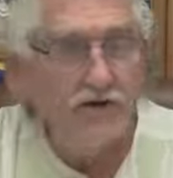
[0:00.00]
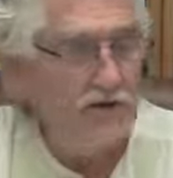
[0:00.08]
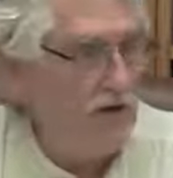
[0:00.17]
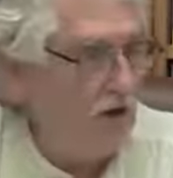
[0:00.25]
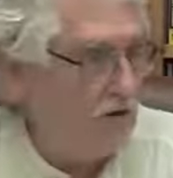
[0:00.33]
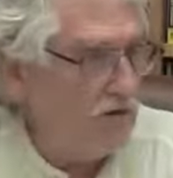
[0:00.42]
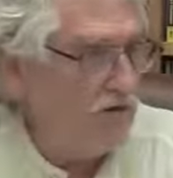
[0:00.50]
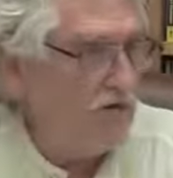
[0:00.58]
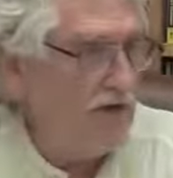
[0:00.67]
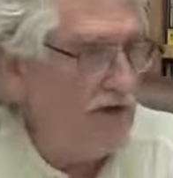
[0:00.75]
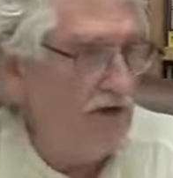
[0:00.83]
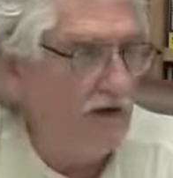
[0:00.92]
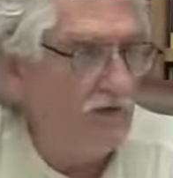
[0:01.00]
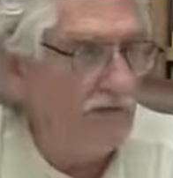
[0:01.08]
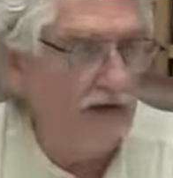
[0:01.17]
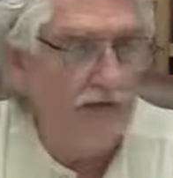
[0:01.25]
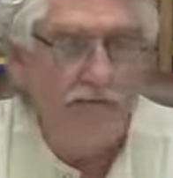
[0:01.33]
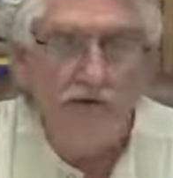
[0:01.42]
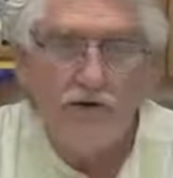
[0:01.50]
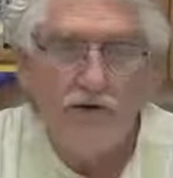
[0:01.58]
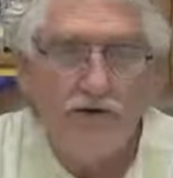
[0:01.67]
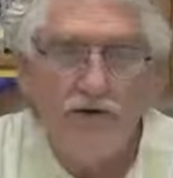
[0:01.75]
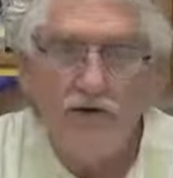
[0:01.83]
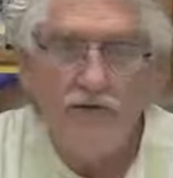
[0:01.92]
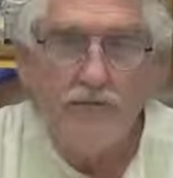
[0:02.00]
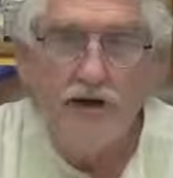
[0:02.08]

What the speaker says: It's an older video, but I'm really doing